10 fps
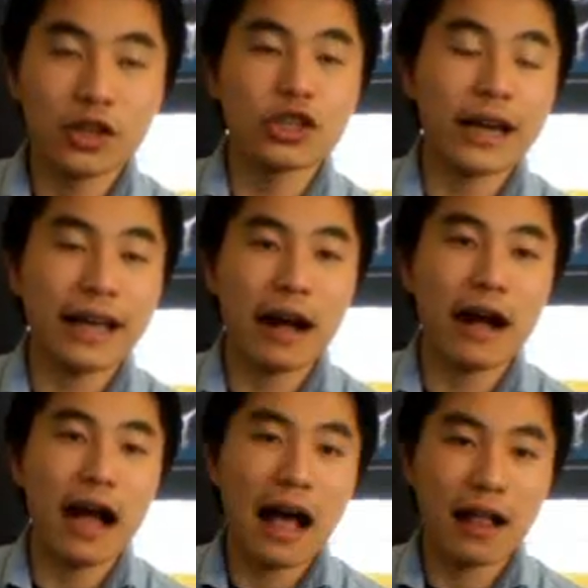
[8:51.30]
check it
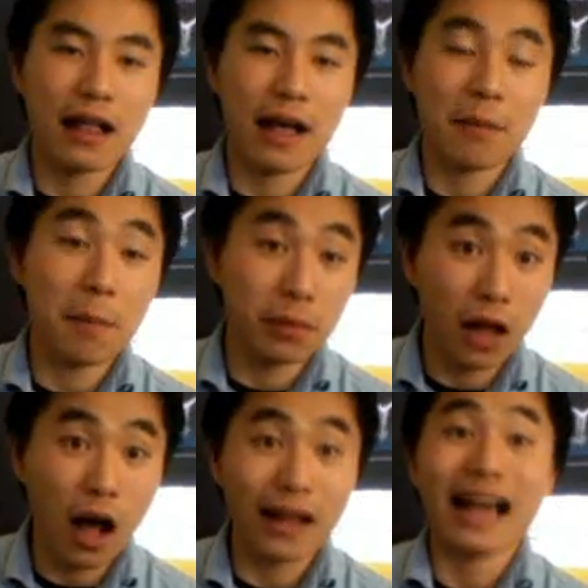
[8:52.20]
out at my
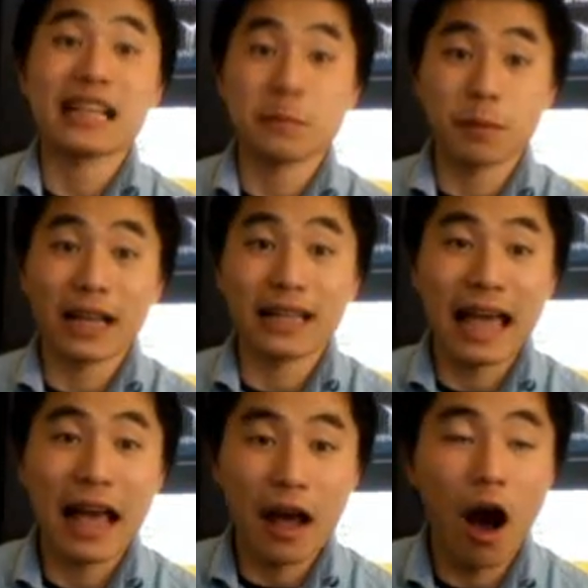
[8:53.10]
blog. I explain
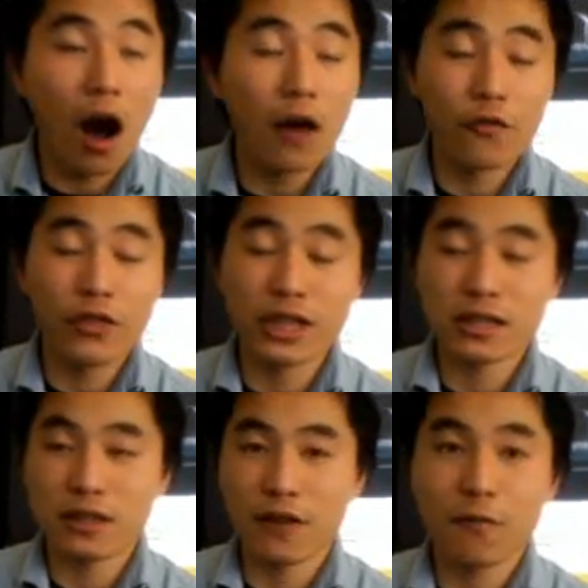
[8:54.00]
all of this
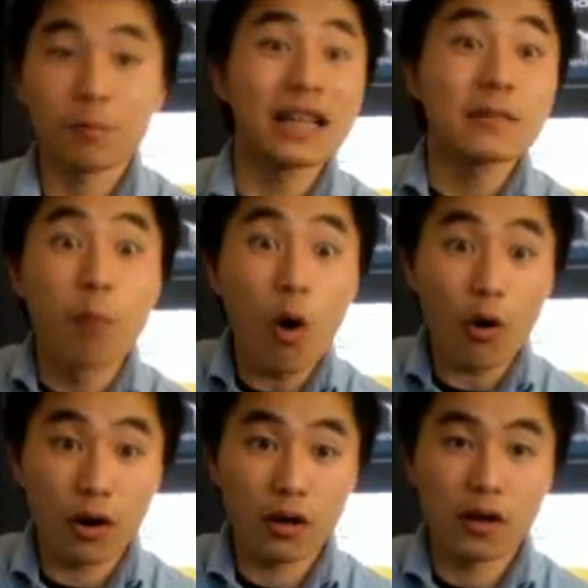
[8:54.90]
stuff plus
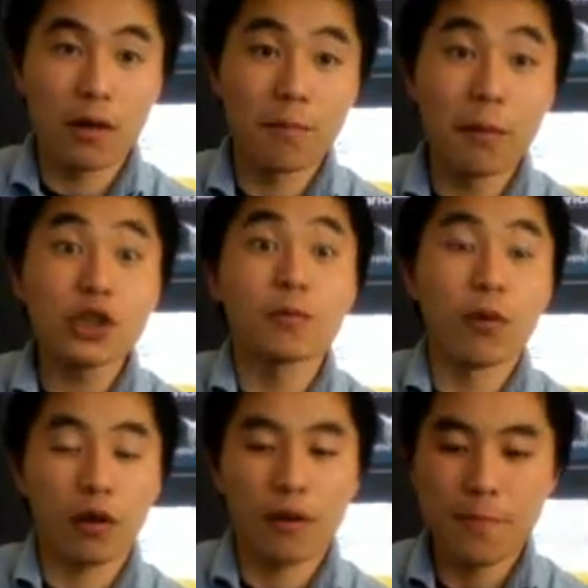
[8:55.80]
more, much
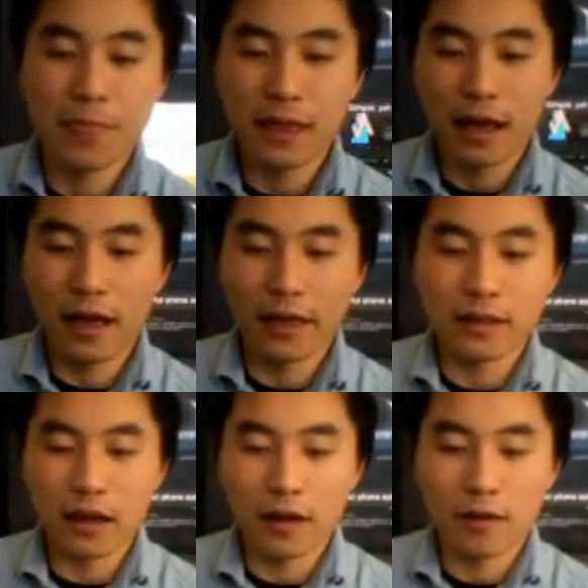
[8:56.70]
more,
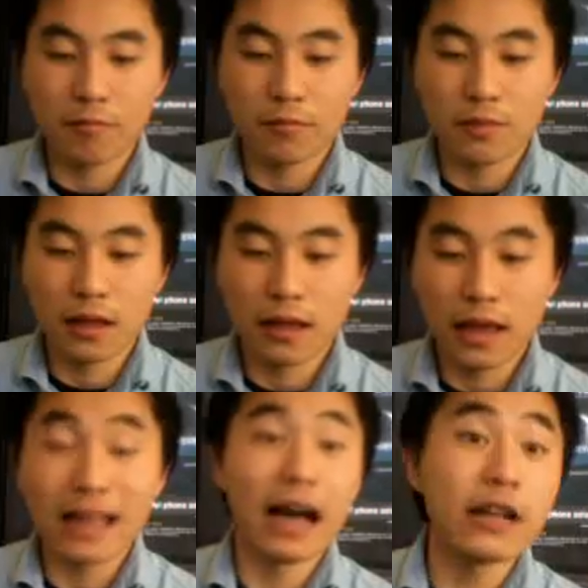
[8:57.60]
and
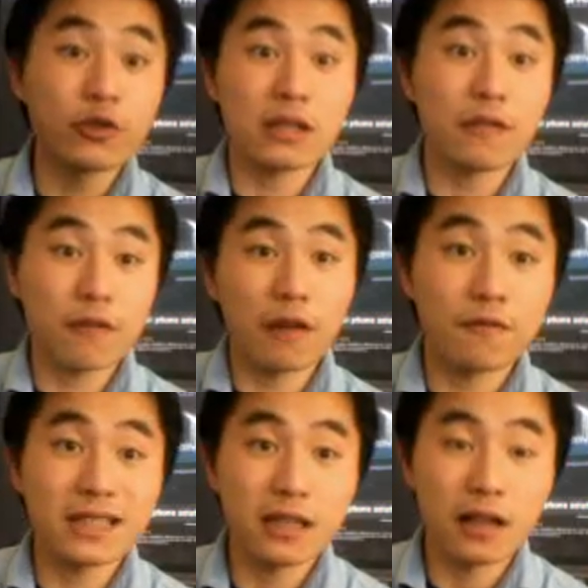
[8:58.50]
hundreds of
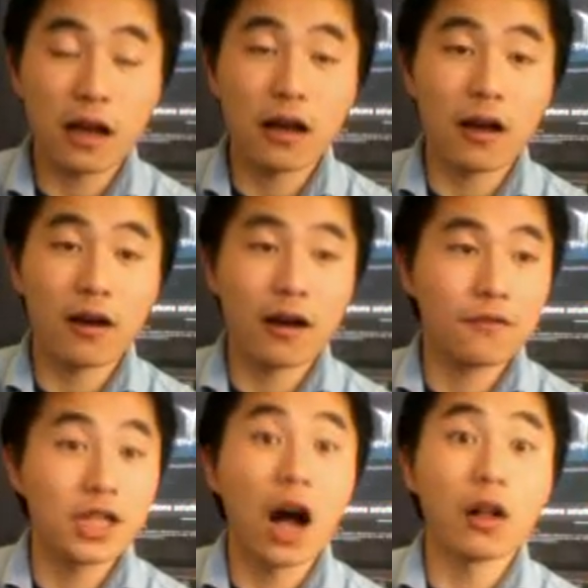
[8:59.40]

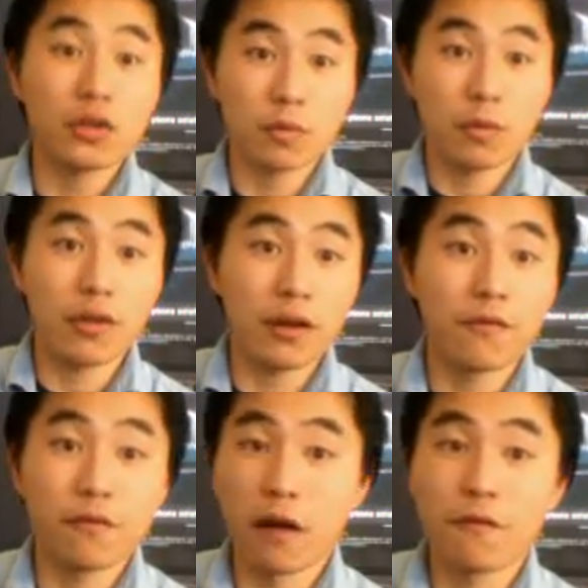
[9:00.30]
dollars worth
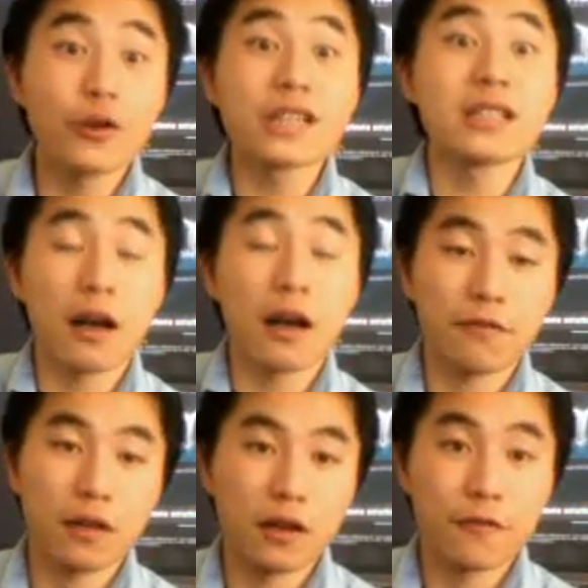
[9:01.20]
of free stuff.
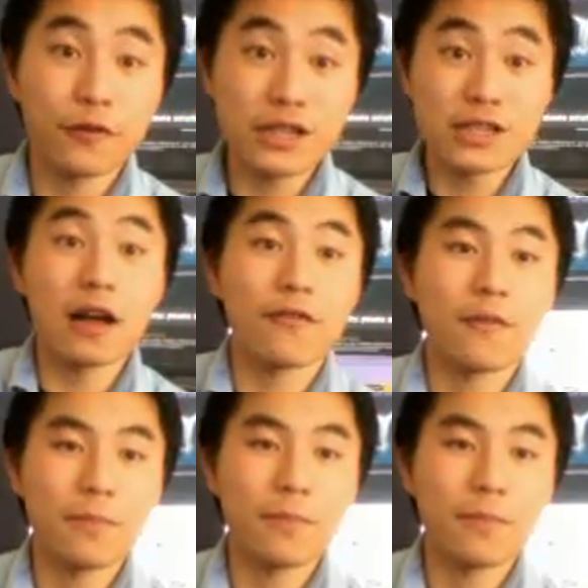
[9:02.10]
Free stuff.